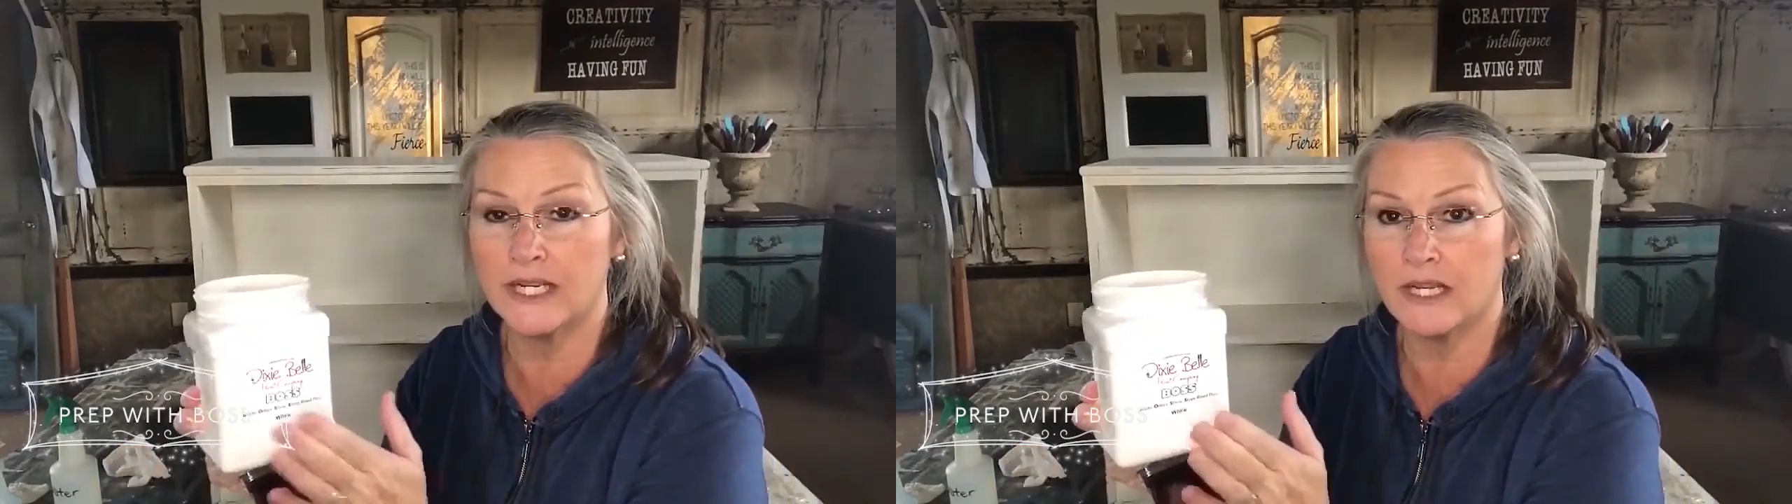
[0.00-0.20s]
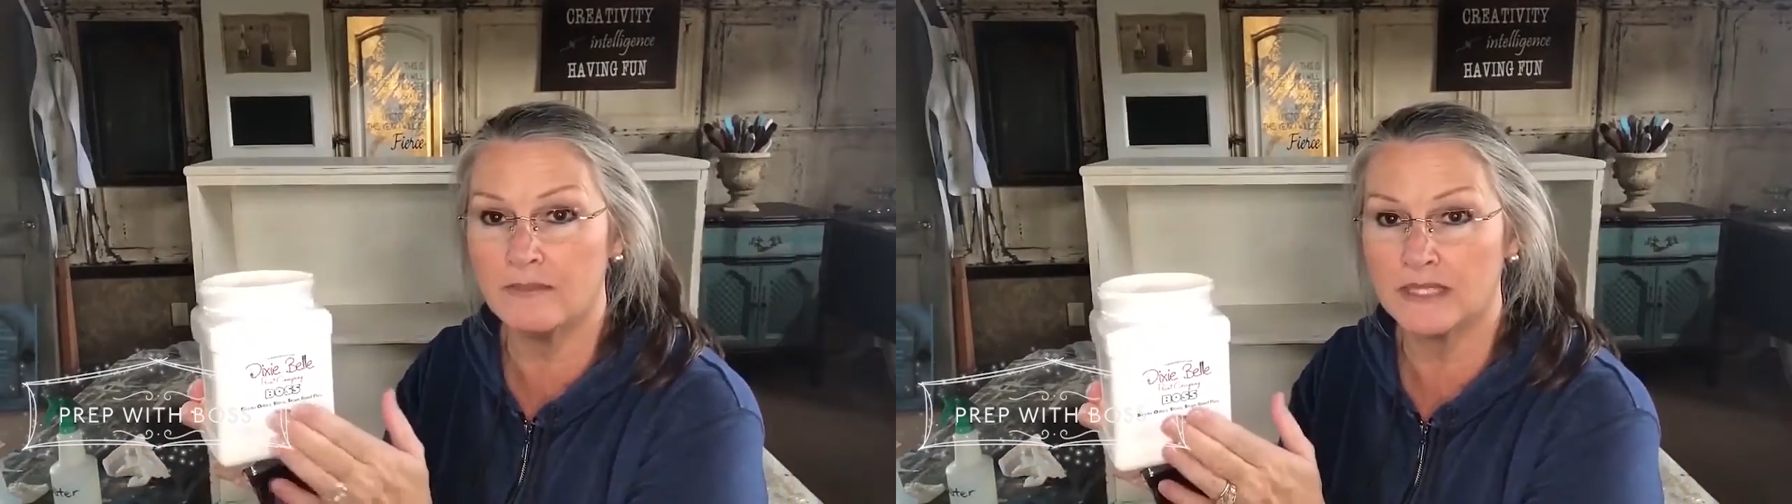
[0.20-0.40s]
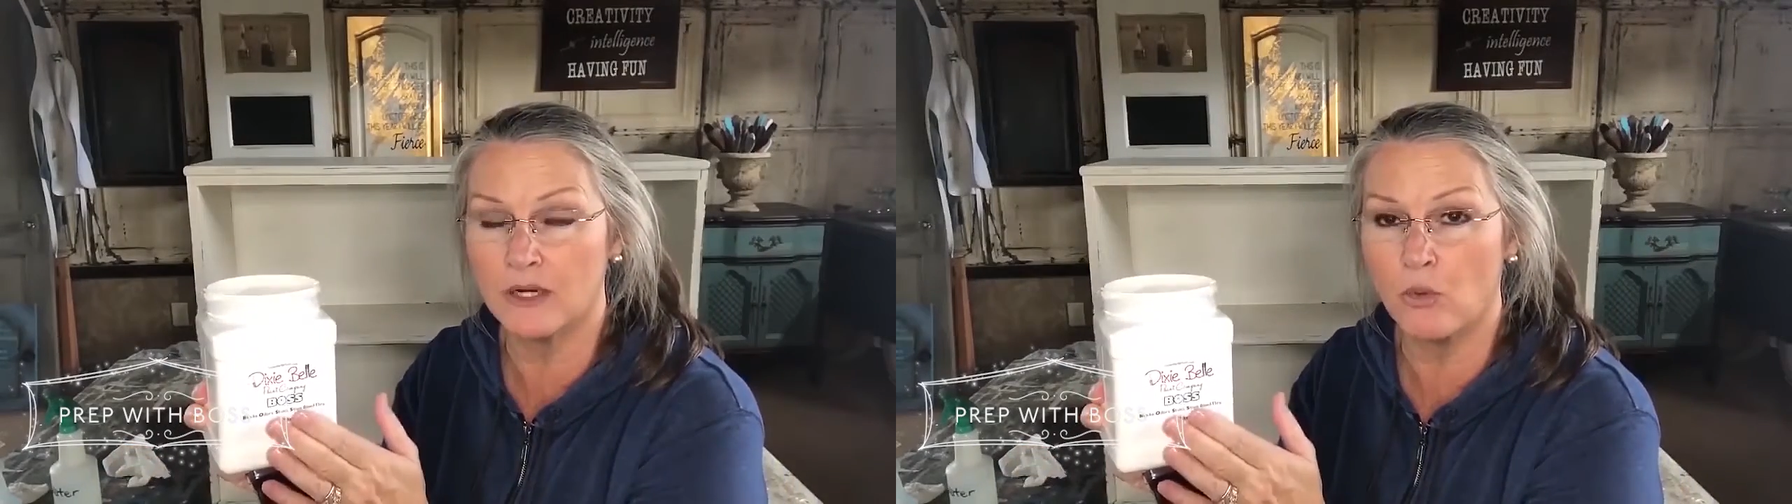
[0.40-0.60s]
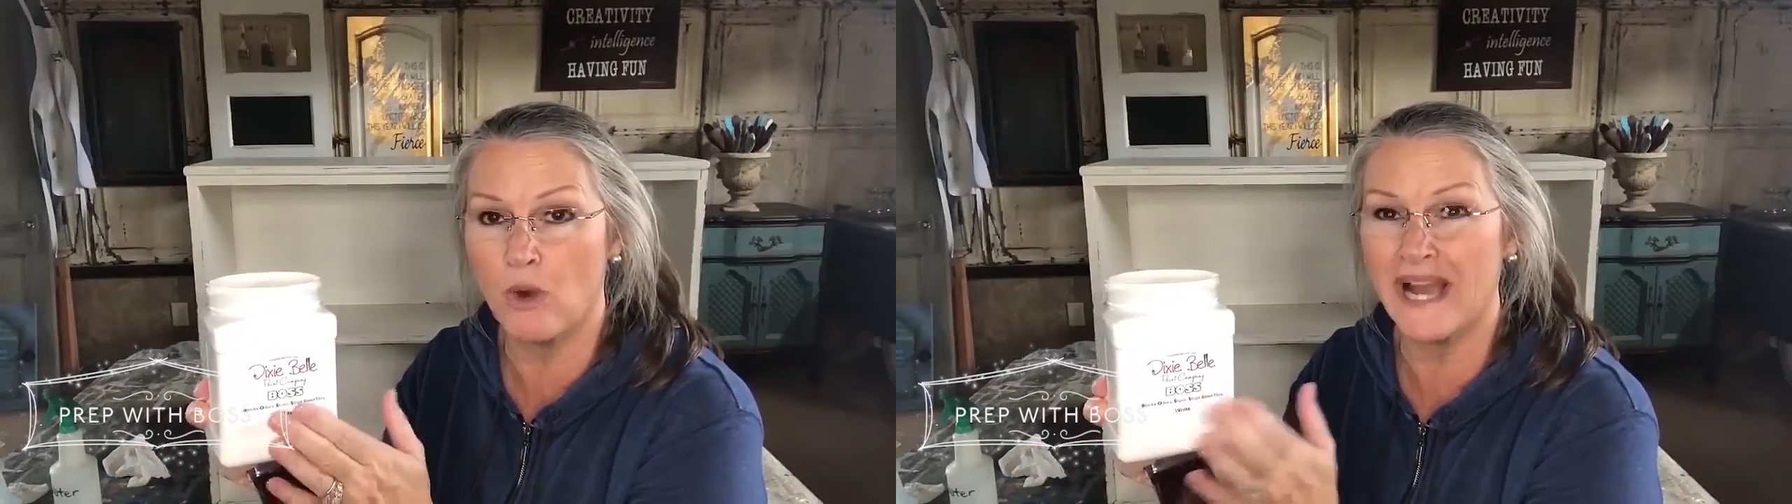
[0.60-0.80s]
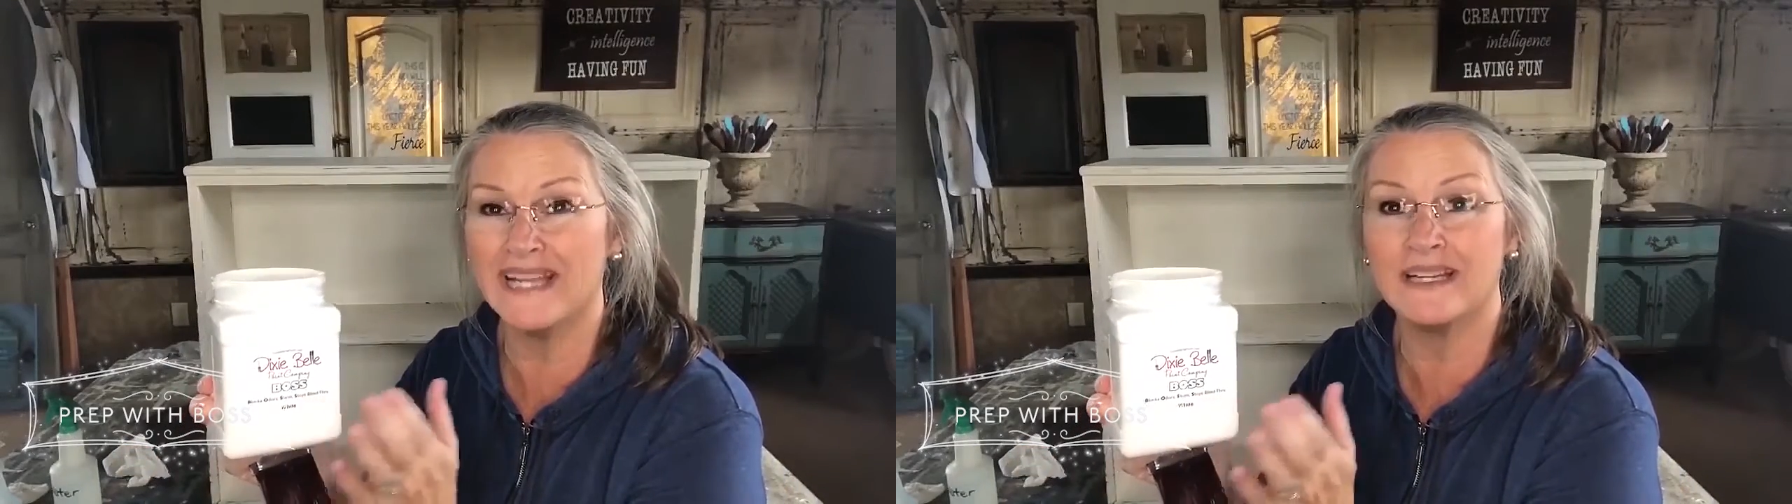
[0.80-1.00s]
It comes in a
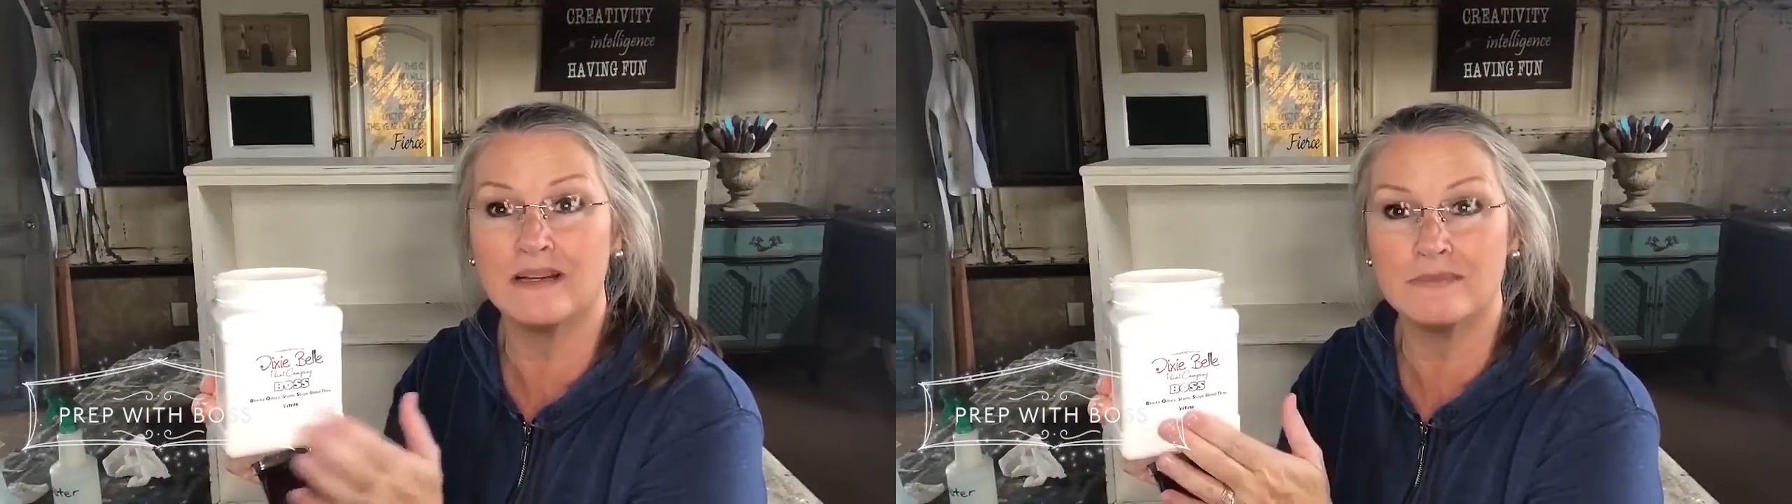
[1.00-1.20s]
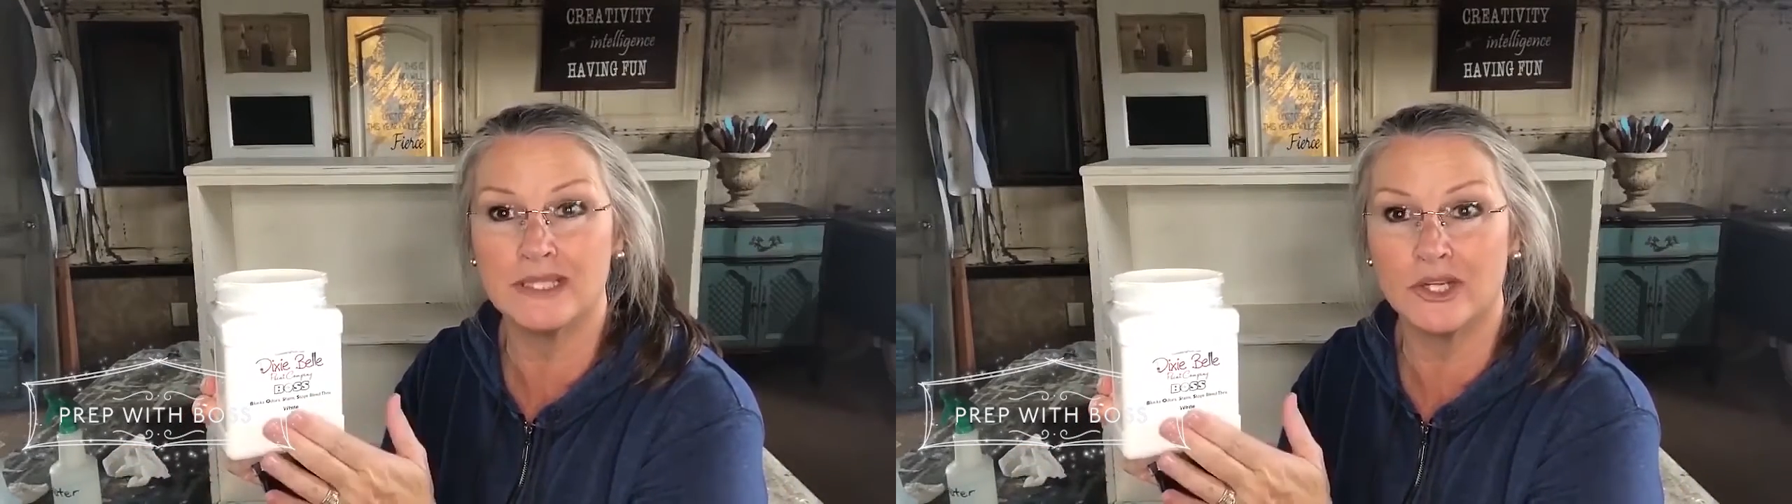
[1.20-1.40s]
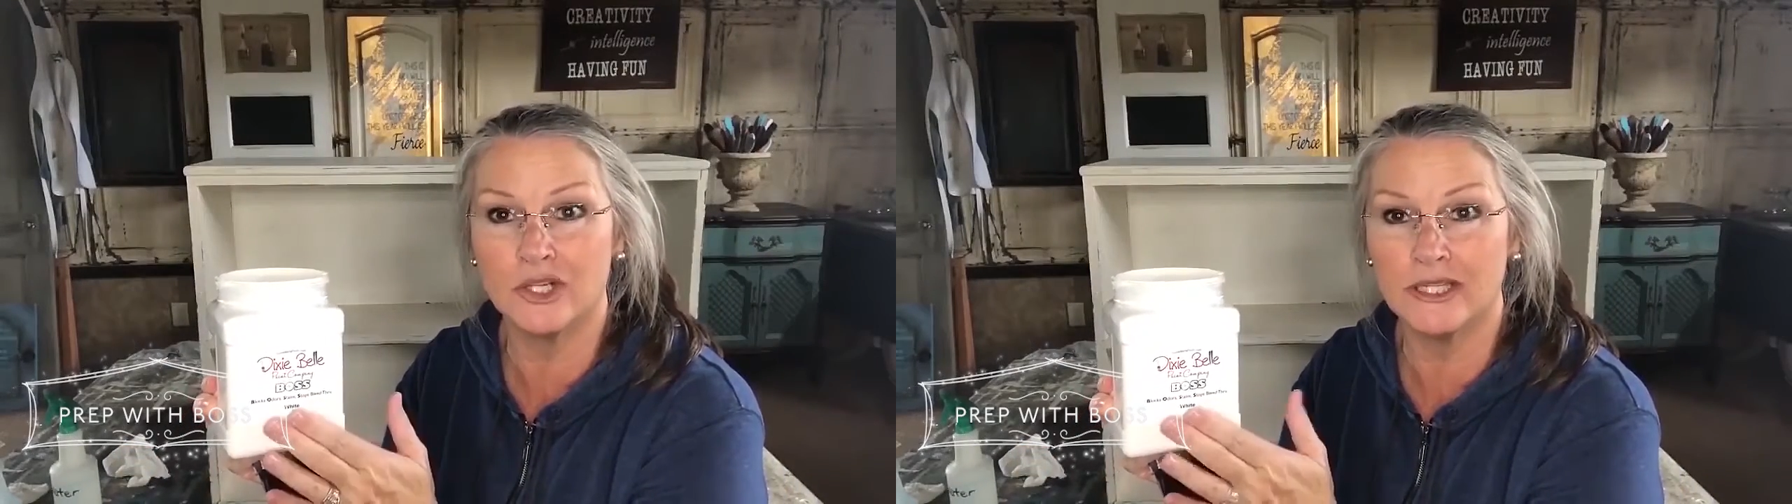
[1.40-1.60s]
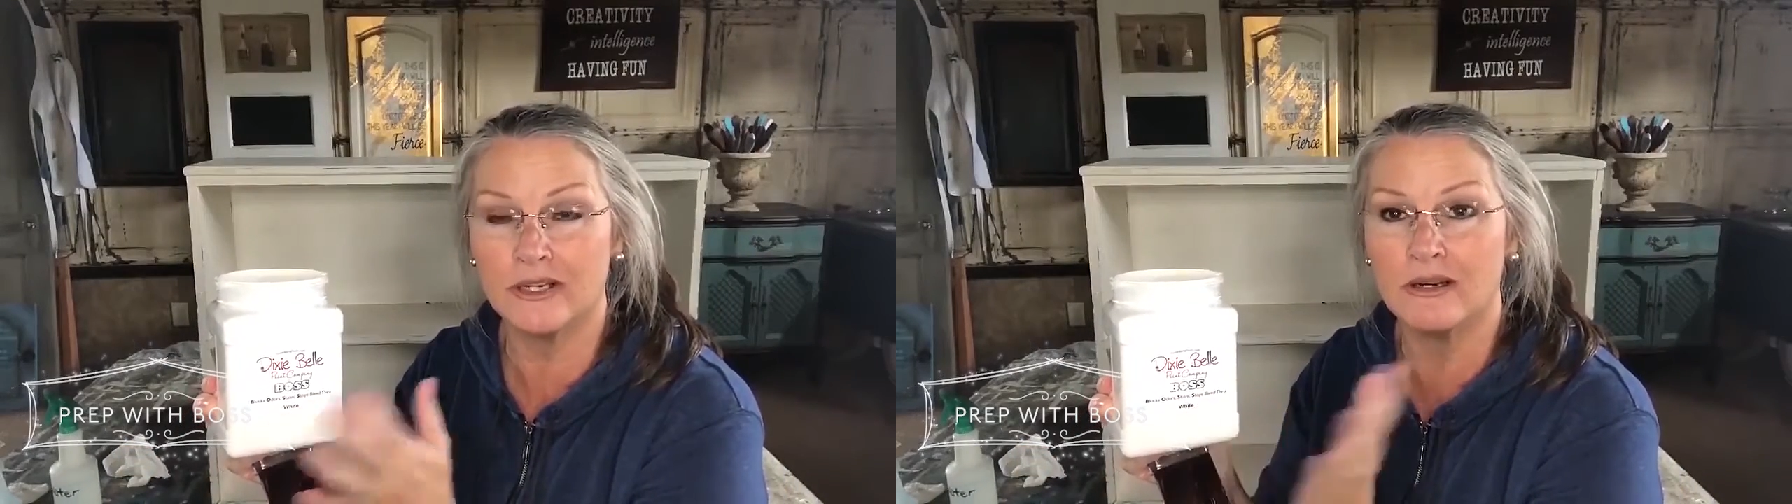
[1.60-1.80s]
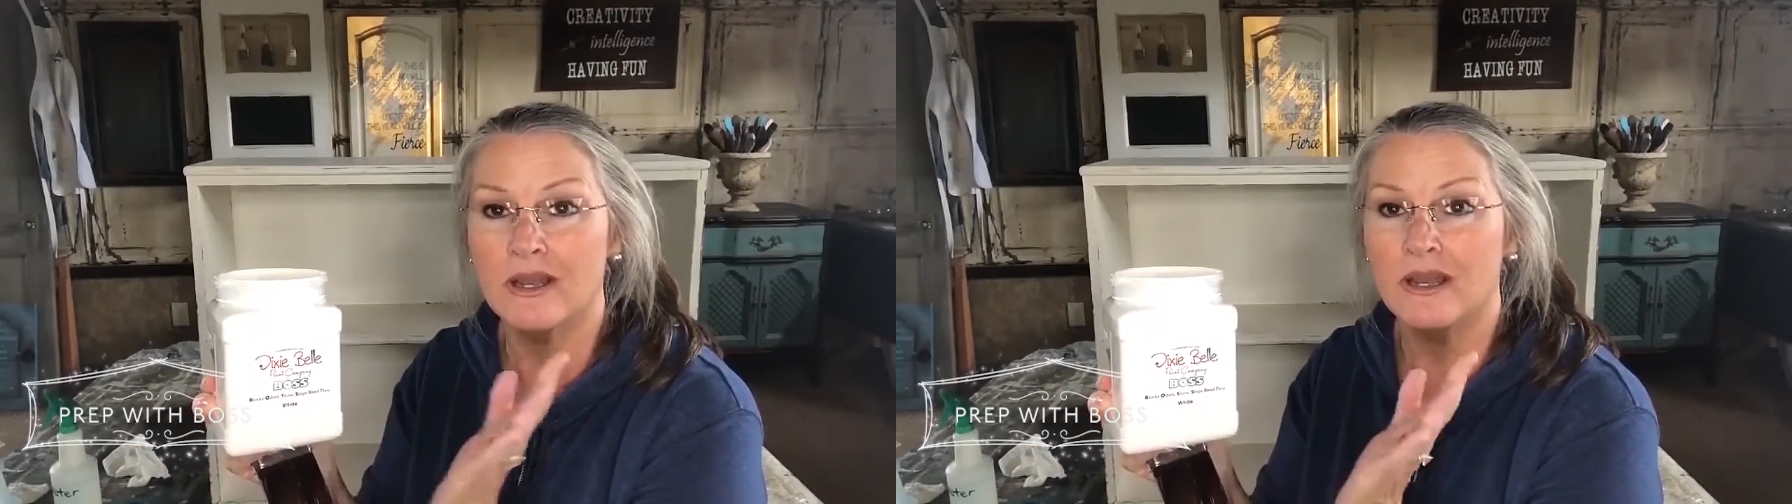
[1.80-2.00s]
white and it comes in a
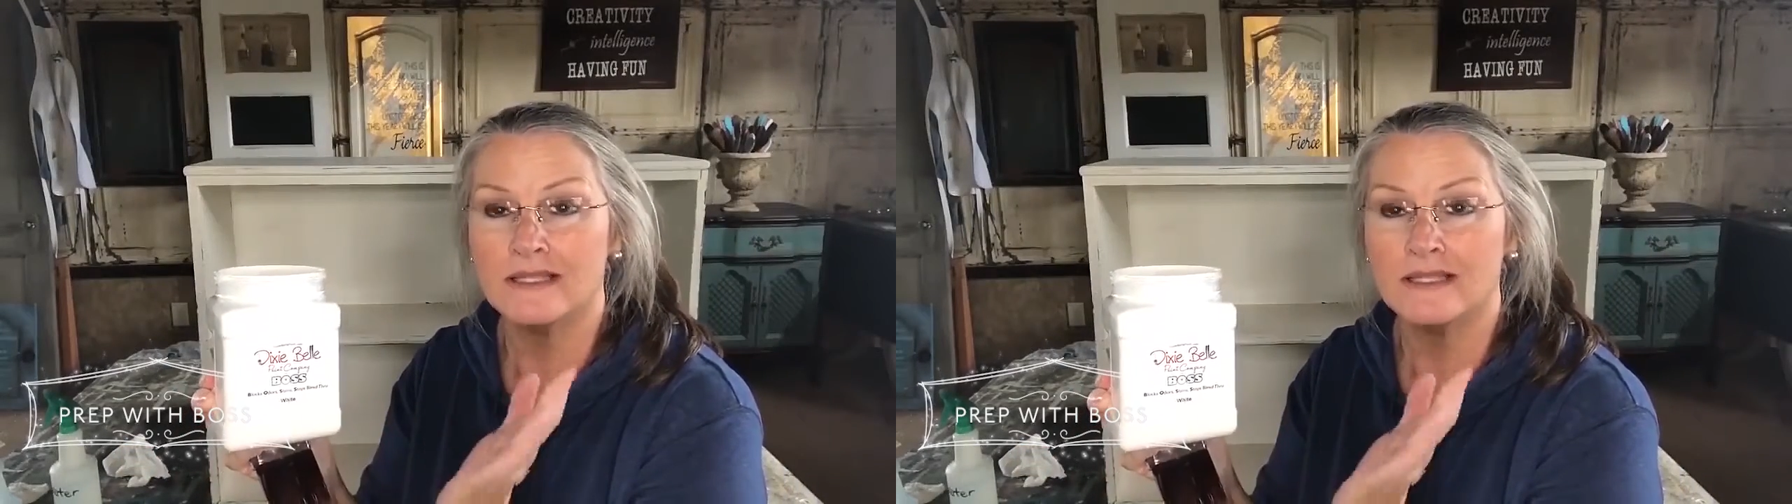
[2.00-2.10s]
clear.